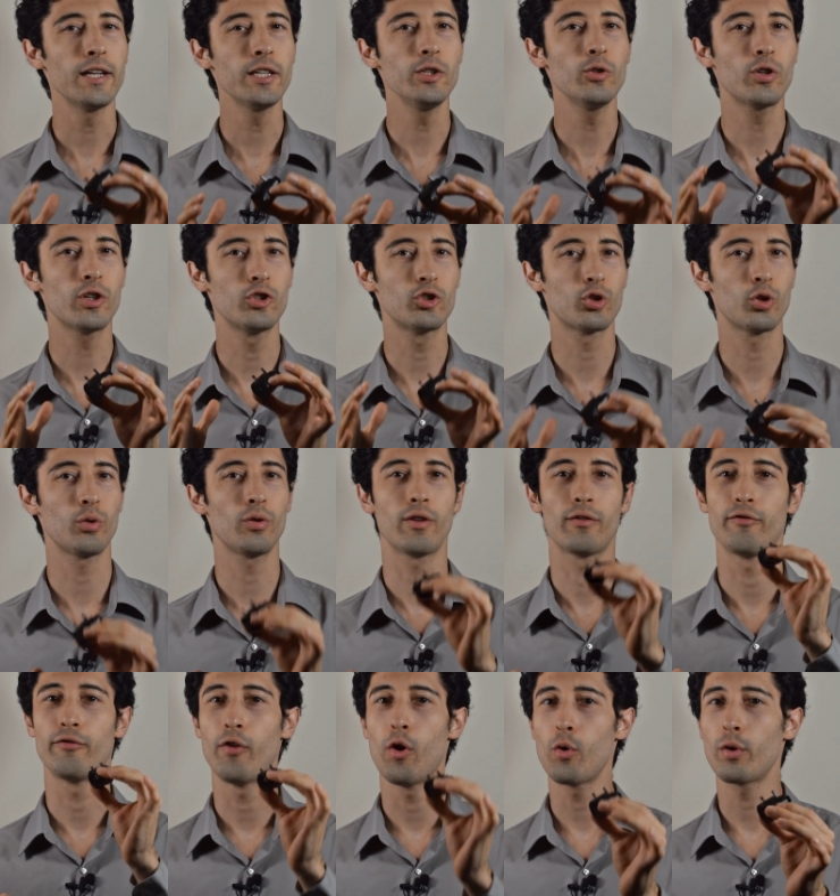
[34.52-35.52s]
do you control the
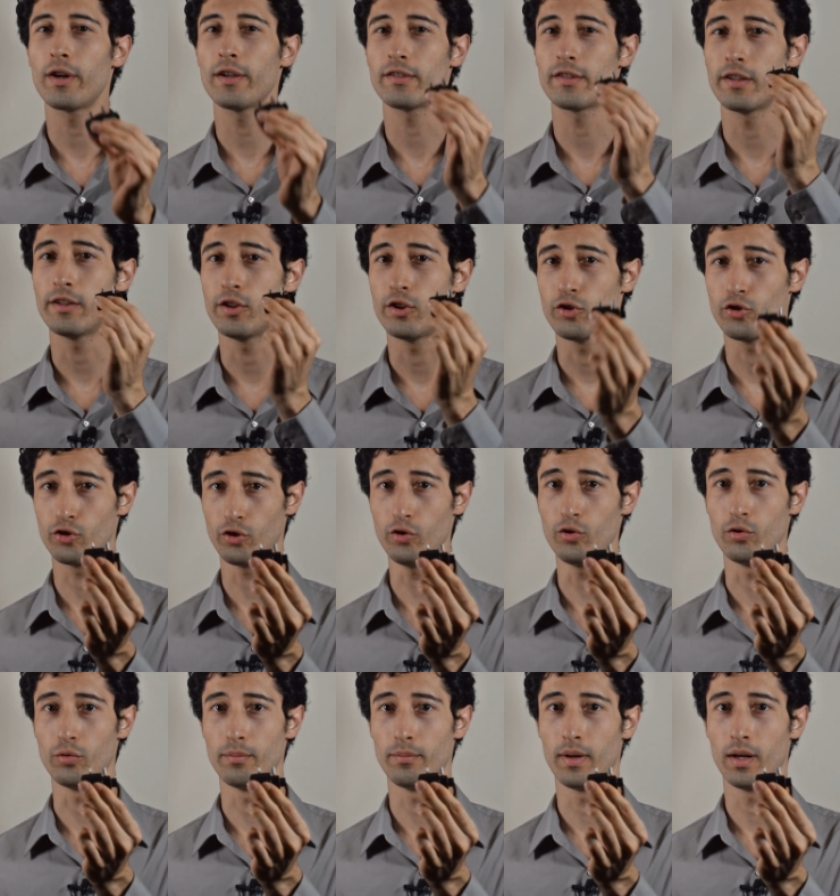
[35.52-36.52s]
focus and the
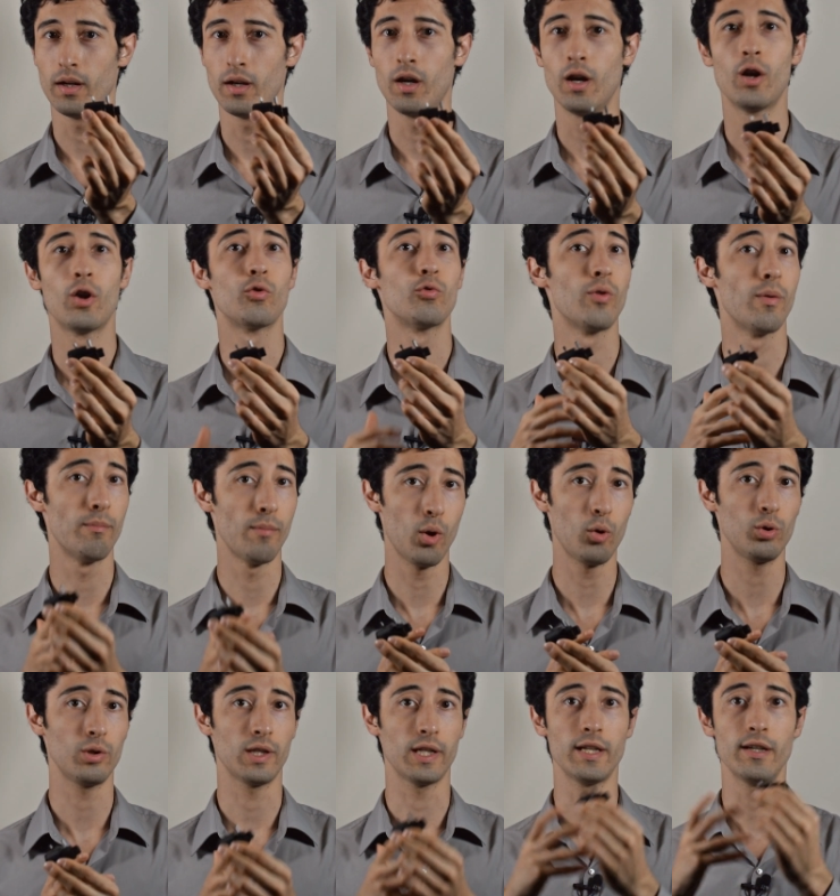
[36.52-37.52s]
zoom
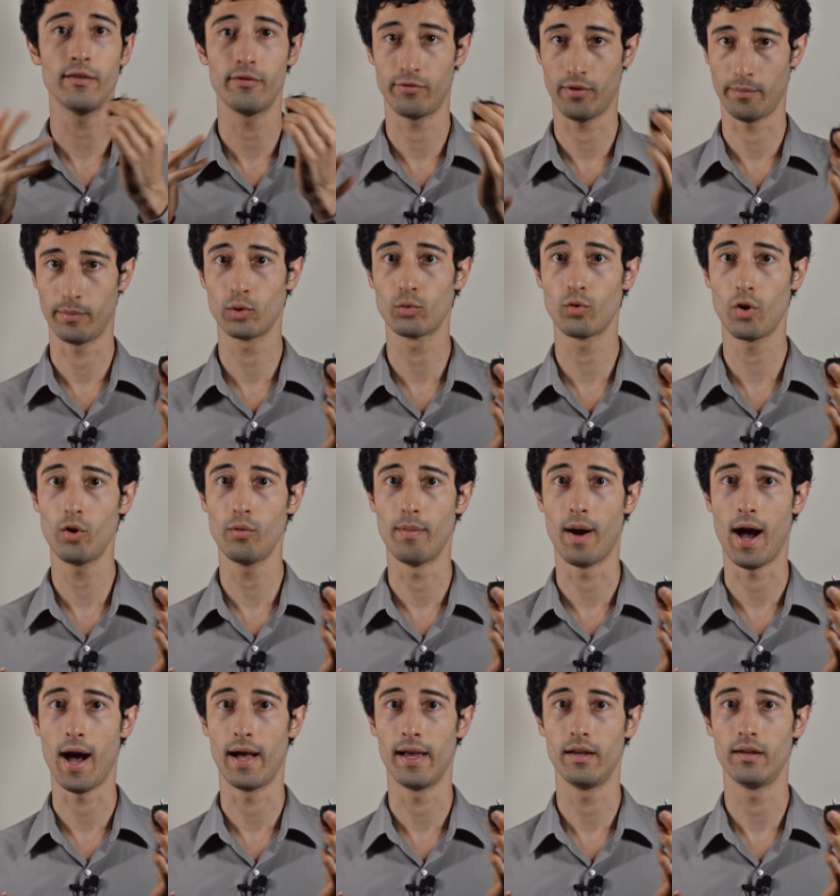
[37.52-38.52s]
remotely from the
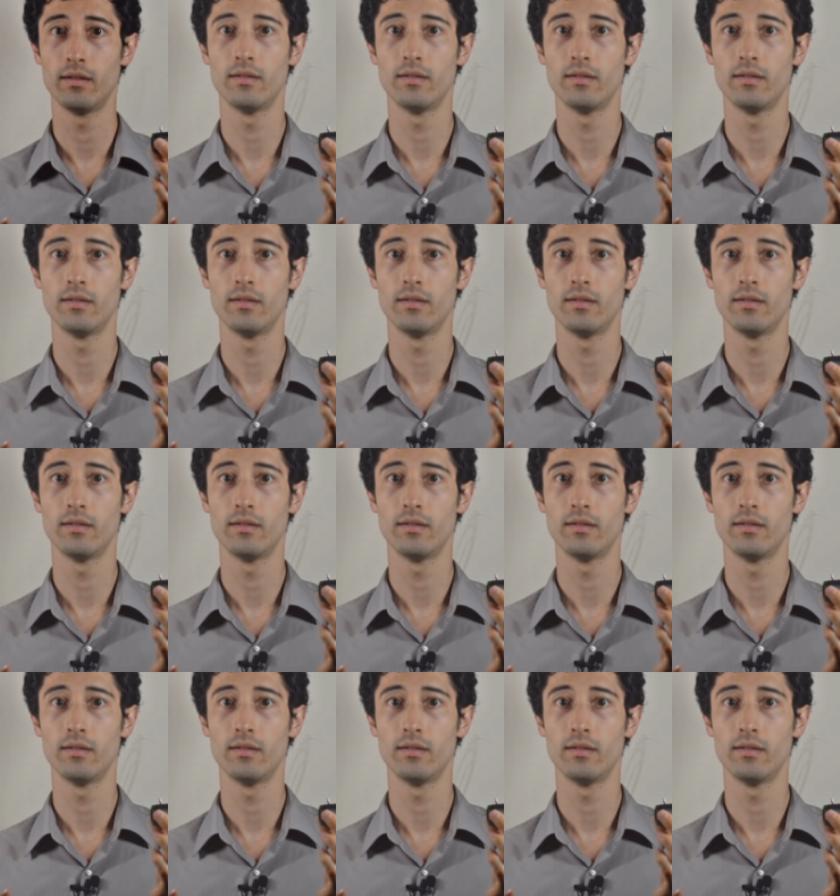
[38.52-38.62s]
robot?